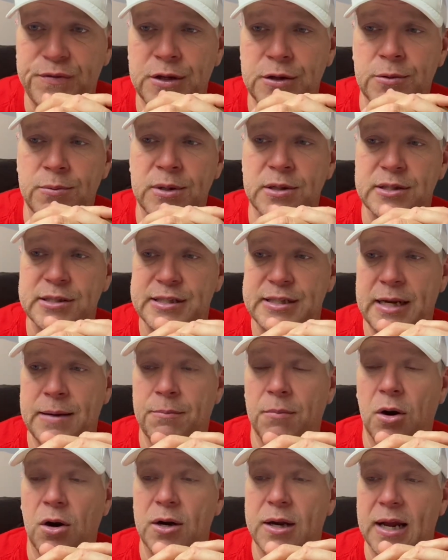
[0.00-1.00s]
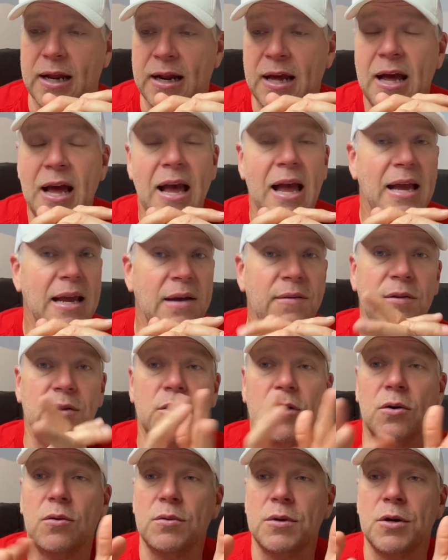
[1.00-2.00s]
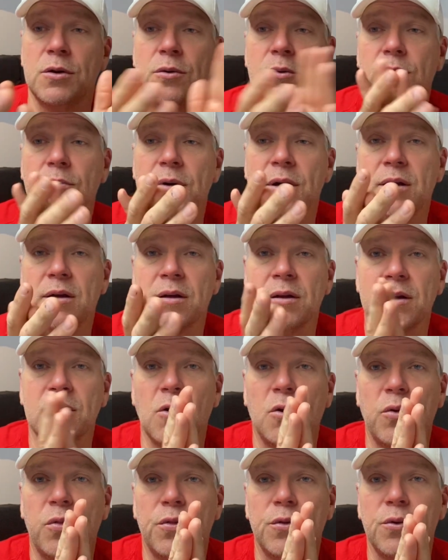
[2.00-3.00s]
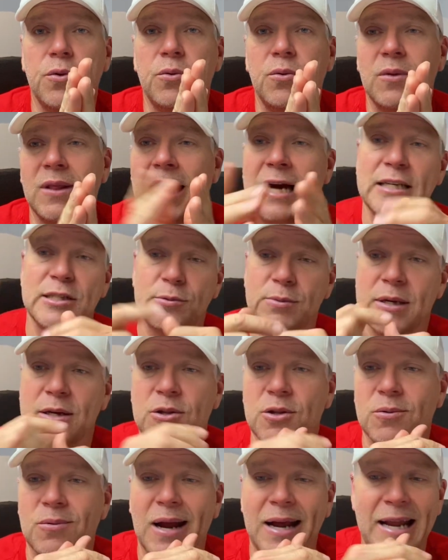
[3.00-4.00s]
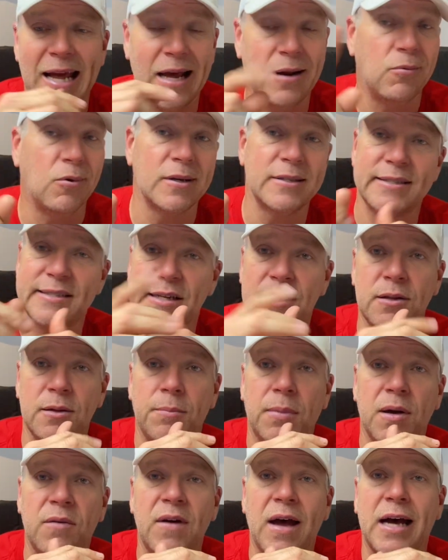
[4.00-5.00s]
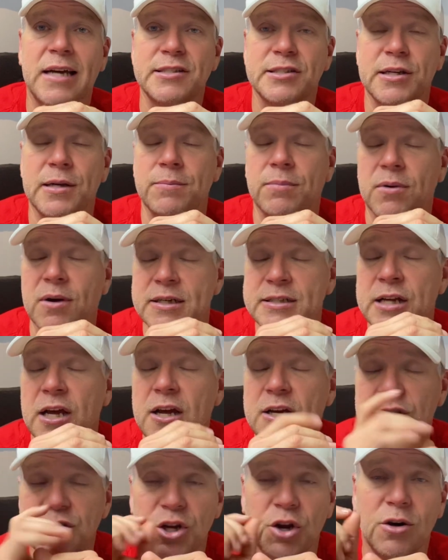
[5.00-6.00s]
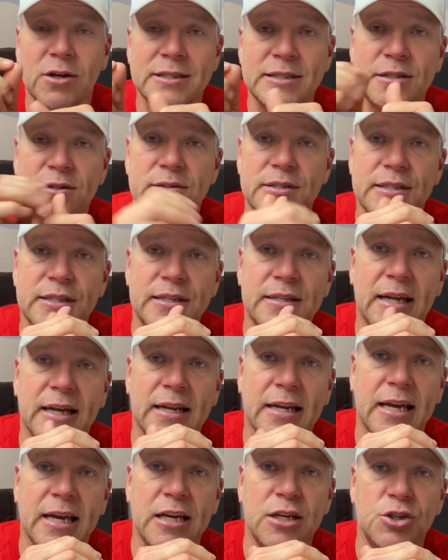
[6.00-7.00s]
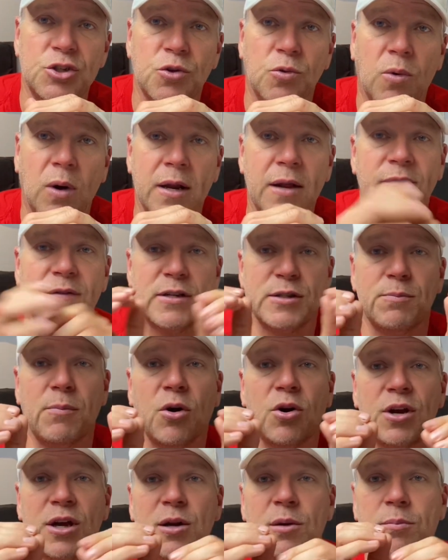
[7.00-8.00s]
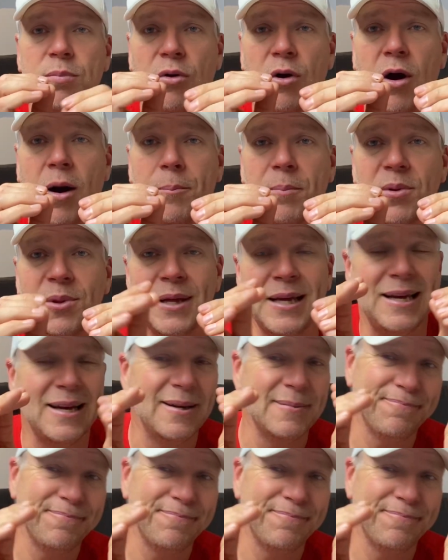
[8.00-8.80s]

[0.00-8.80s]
in the real estate market. Even though, you know, we could go through last week, Lorette had 1 sell above asking price. So you are still seeing that occasional one. If it's marketed properly,